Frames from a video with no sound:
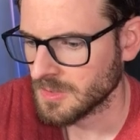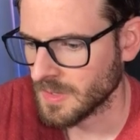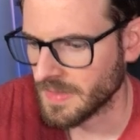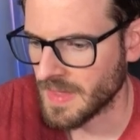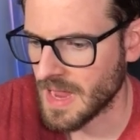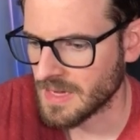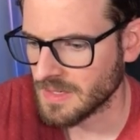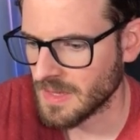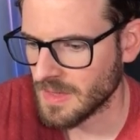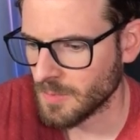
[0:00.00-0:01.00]
like that.
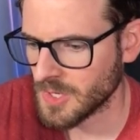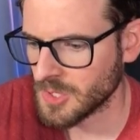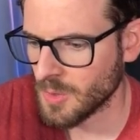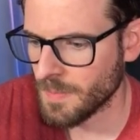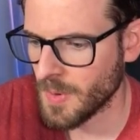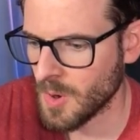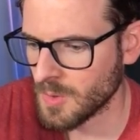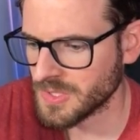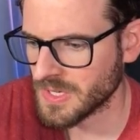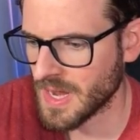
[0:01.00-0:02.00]
And then when you do a
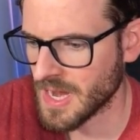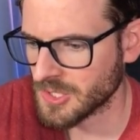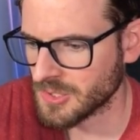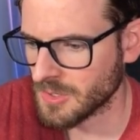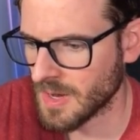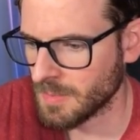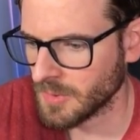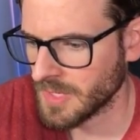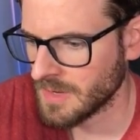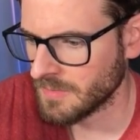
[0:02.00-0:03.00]
post in Astro, I
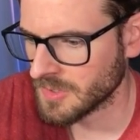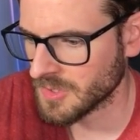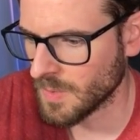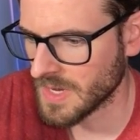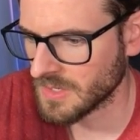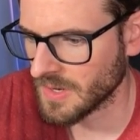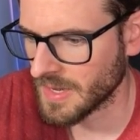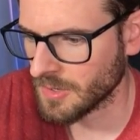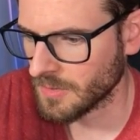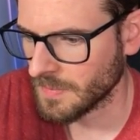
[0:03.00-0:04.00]
believe there's a way to
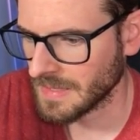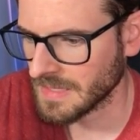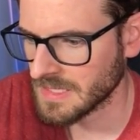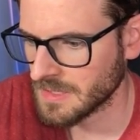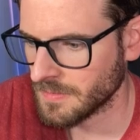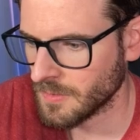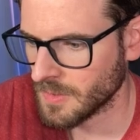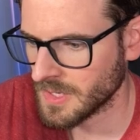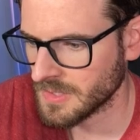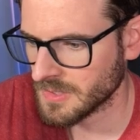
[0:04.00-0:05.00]
like listen
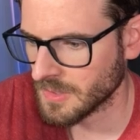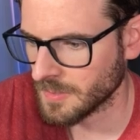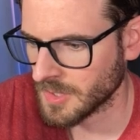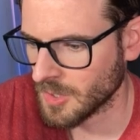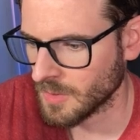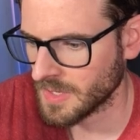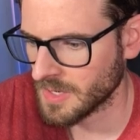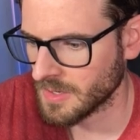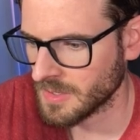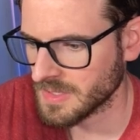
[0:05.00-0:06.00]
for it. So I'm going to go
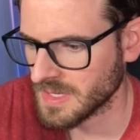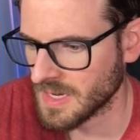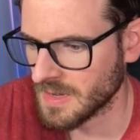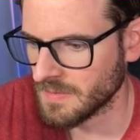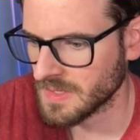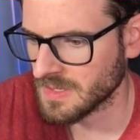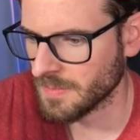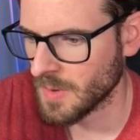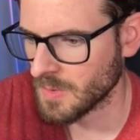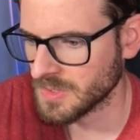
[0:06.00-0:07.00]
here and say if it's a
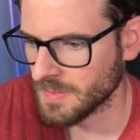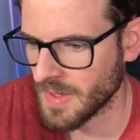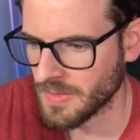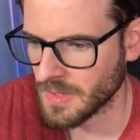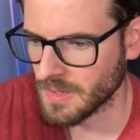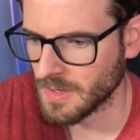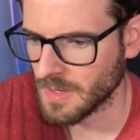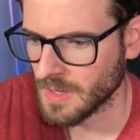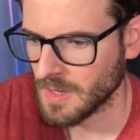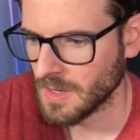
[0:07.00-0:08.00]
post method,
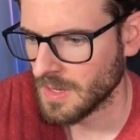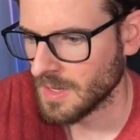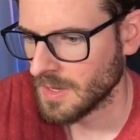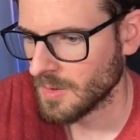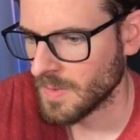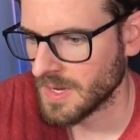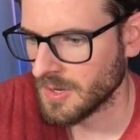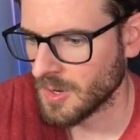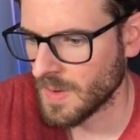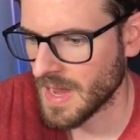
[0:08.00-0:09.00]
we can
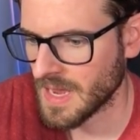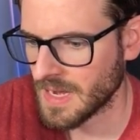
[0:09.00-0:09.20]
go ahead